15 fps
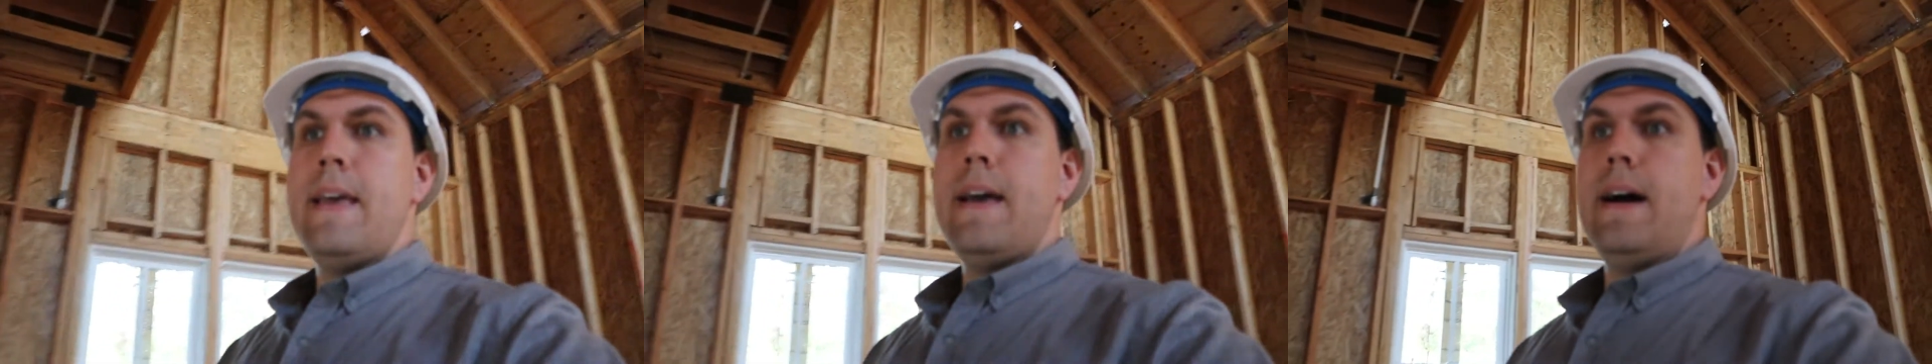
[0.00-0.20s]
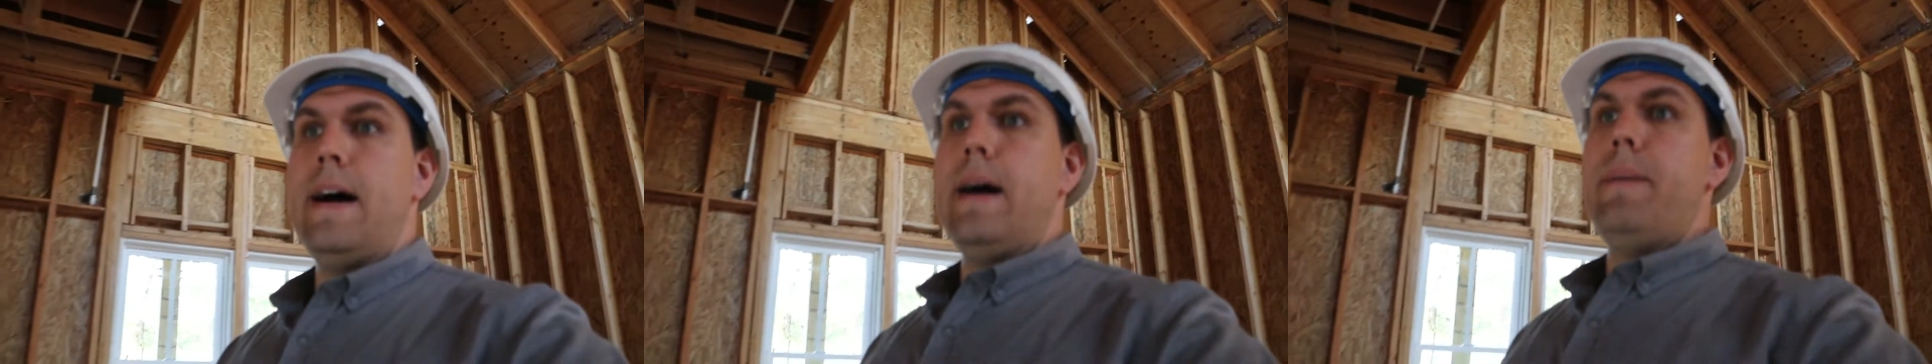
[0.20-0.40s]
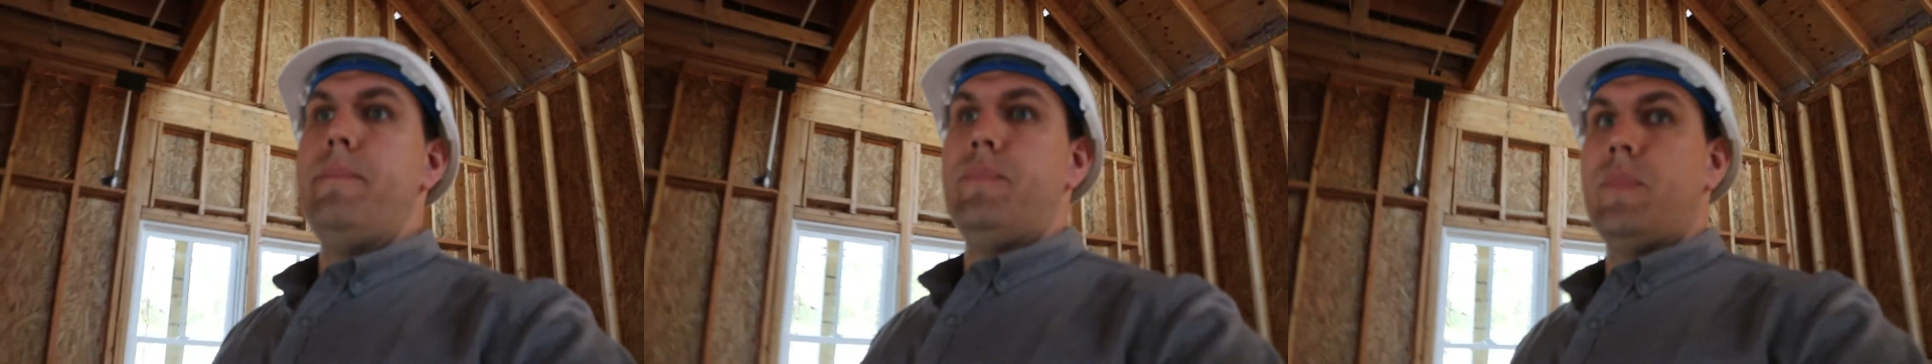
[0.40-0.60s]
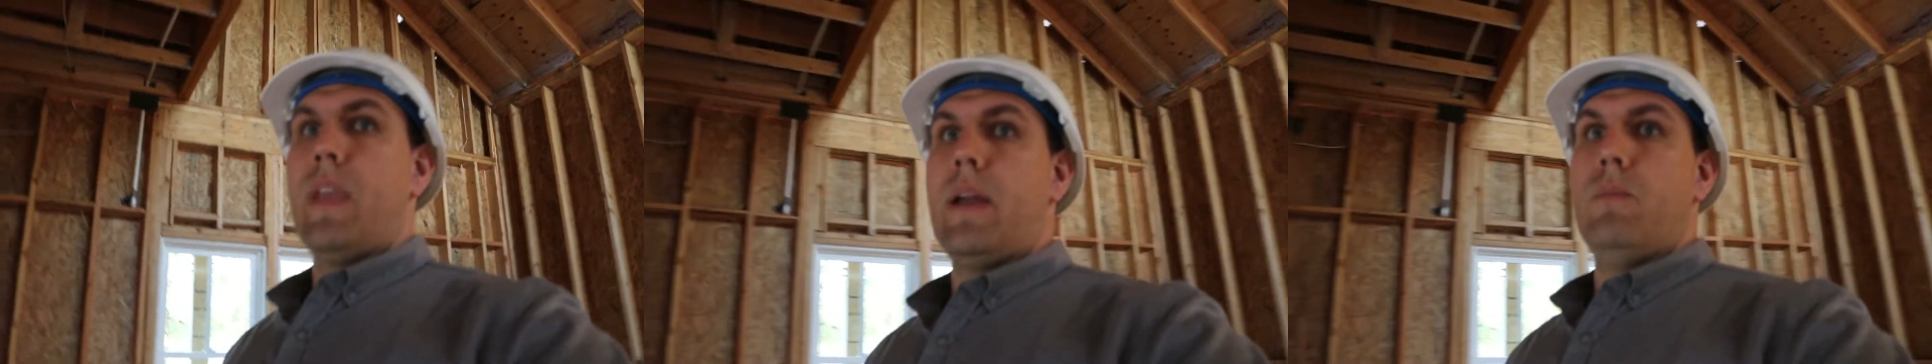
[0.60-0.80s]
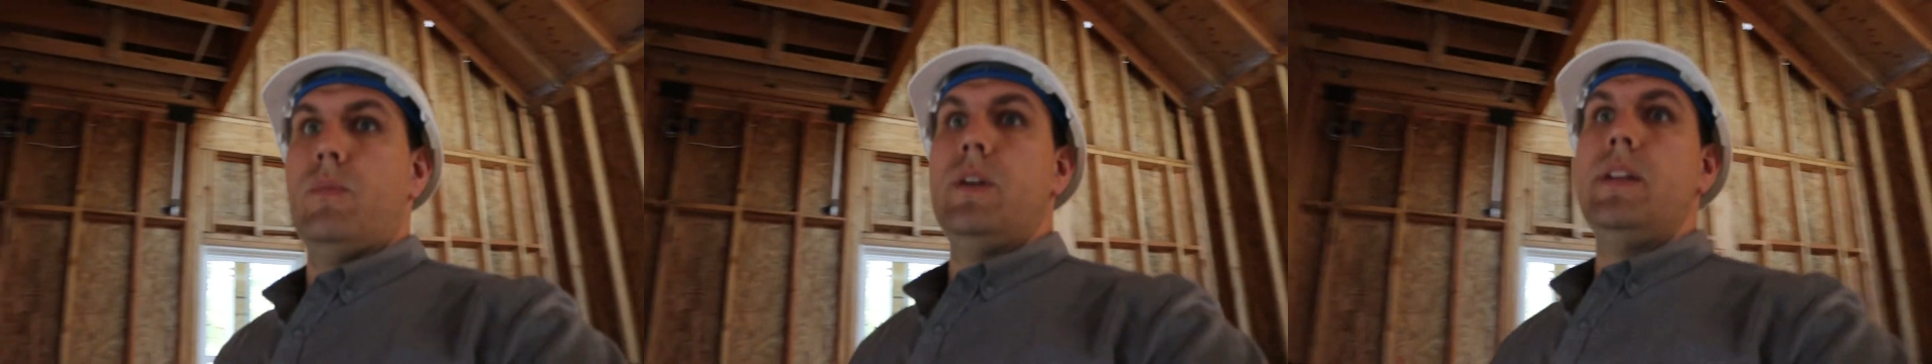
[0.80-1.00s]

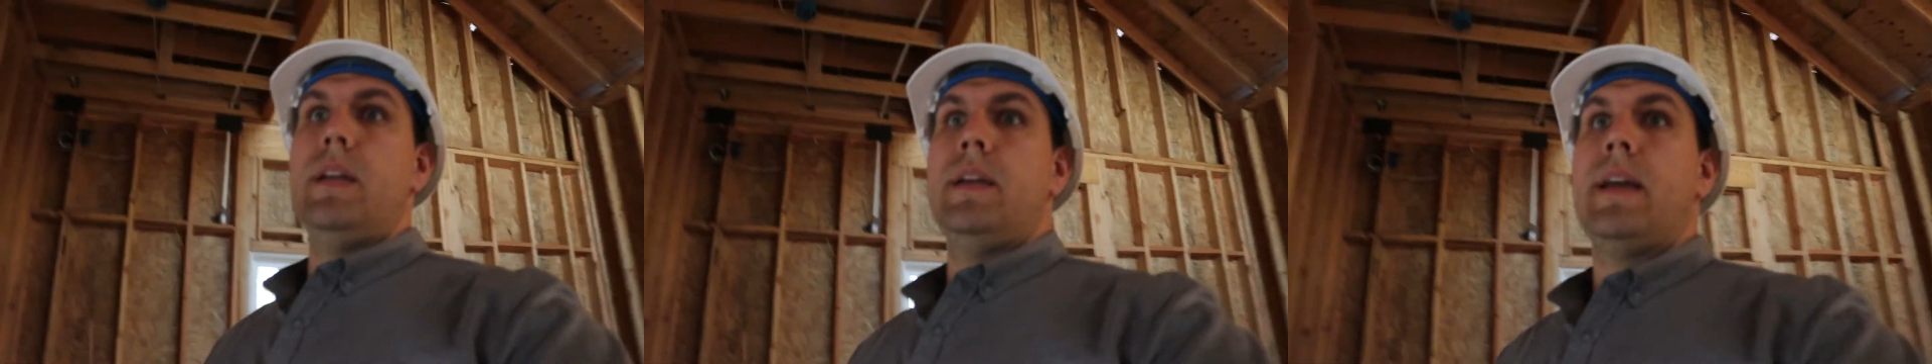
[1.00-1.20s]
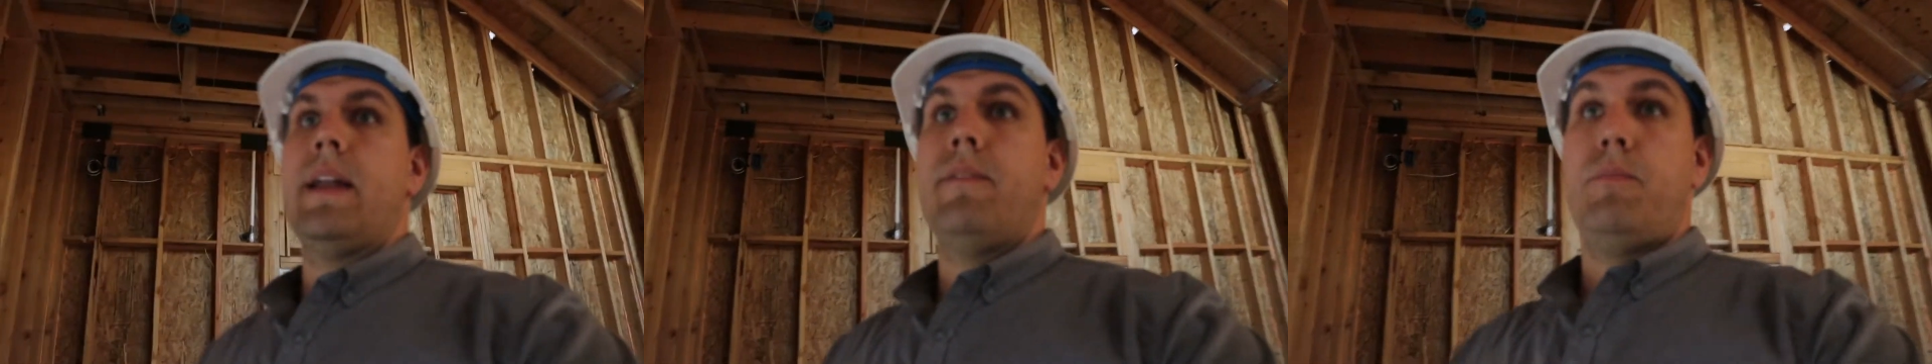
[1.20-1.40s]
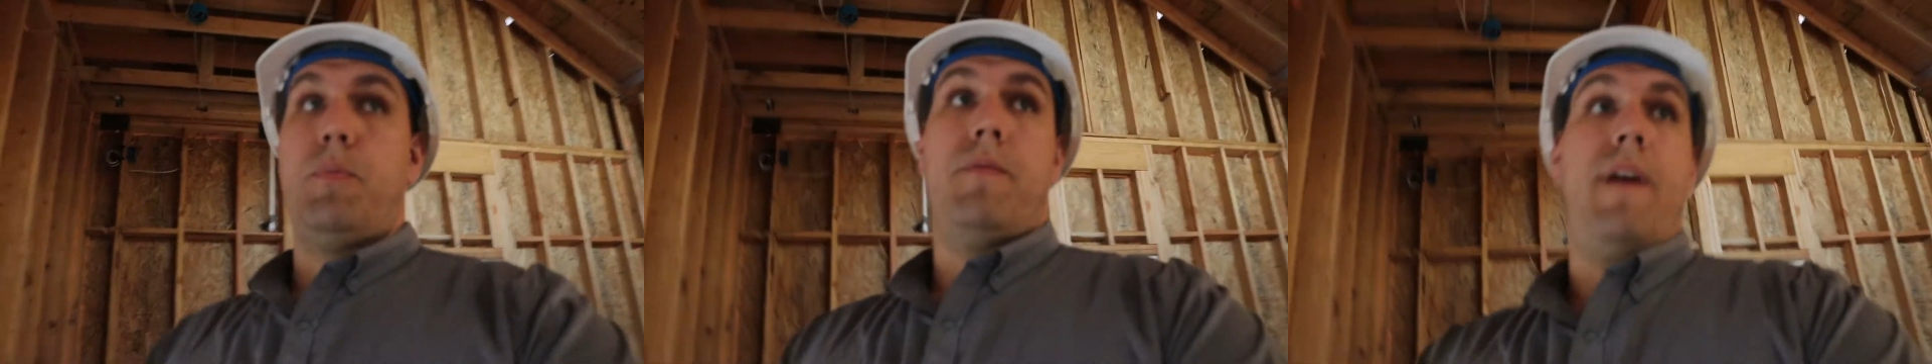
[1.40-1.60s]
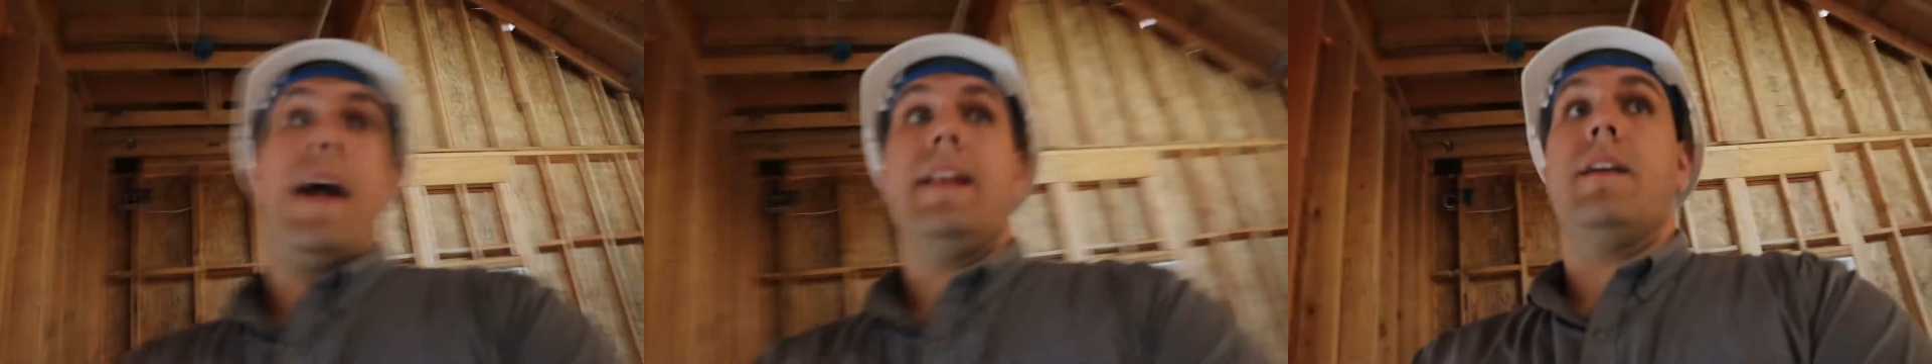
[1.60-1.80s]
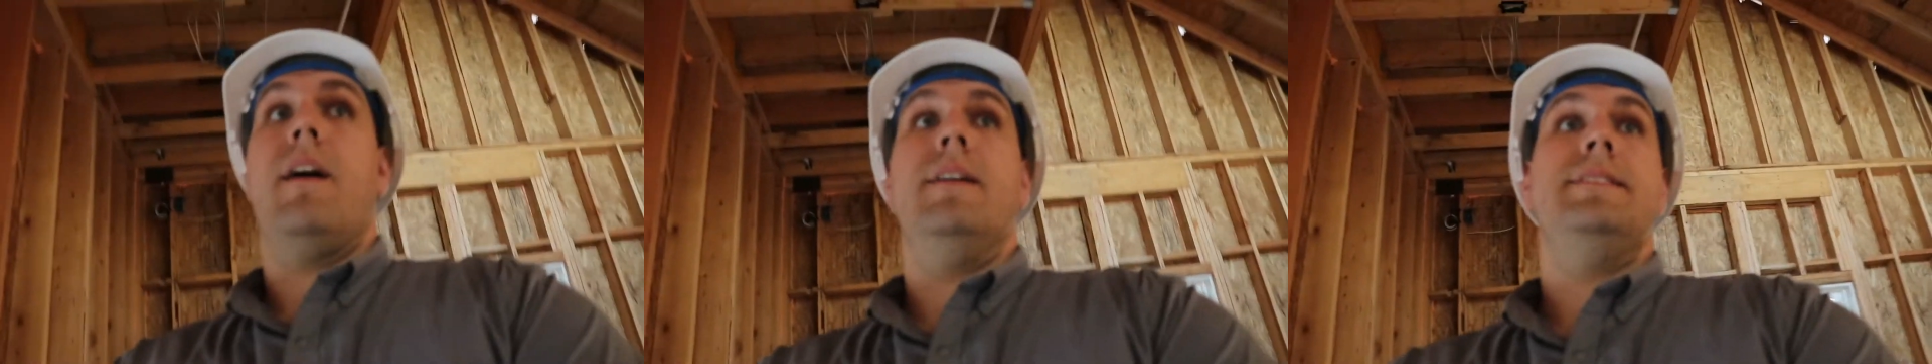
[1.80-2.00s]
and really kind of
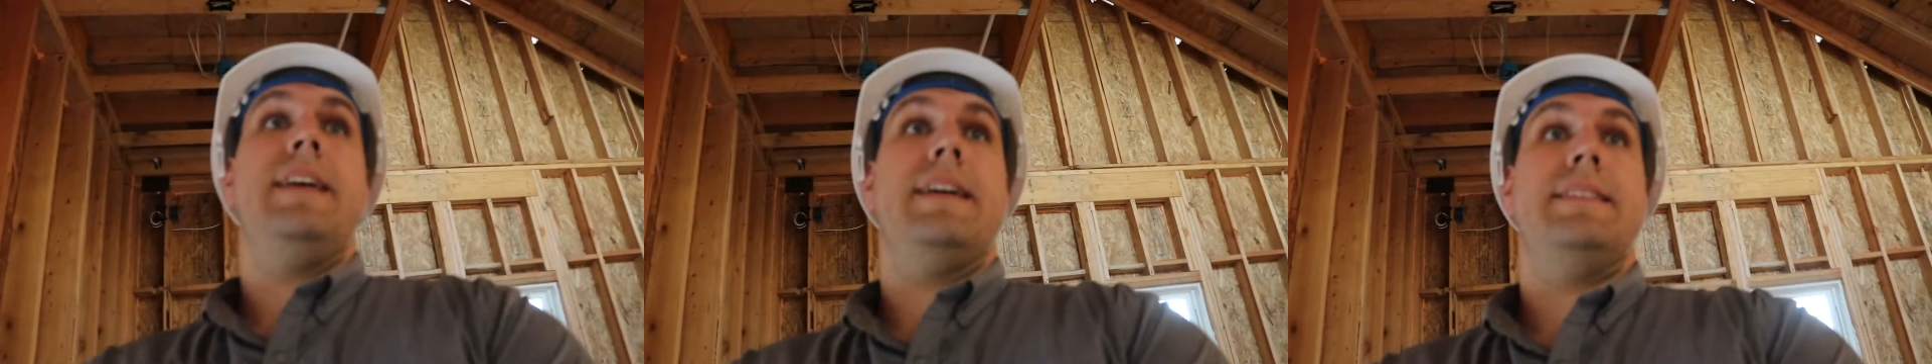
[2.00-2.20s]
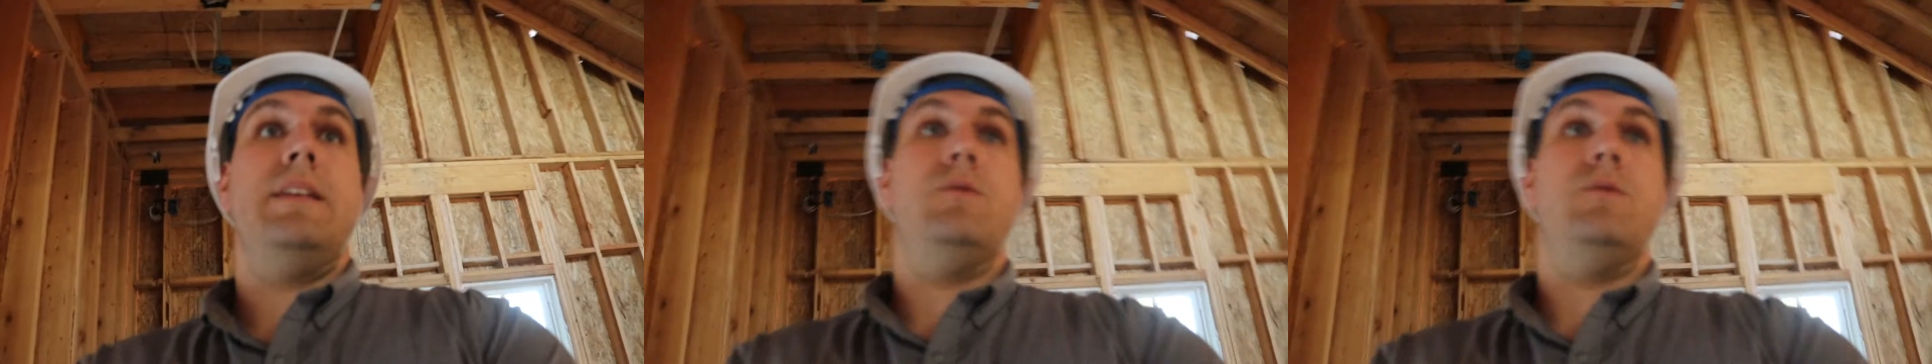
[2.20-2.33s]
provide context